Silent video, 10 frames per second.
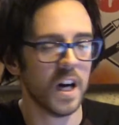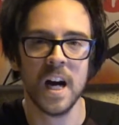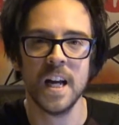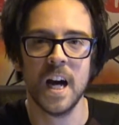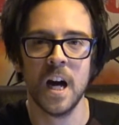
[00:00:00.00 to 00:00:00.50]

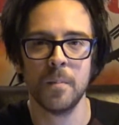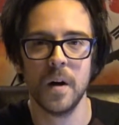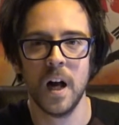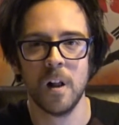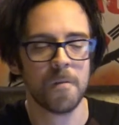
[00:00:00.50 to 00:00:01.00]
I am
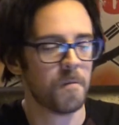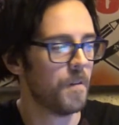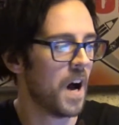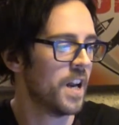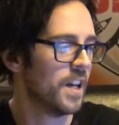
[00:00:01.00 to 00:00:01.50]

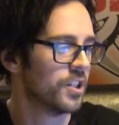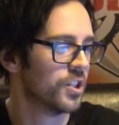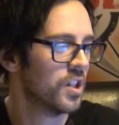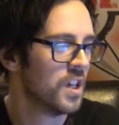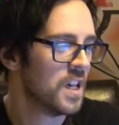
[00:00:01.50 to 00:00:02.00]

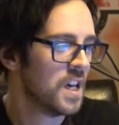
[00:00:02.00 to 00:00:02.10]
Alpharius.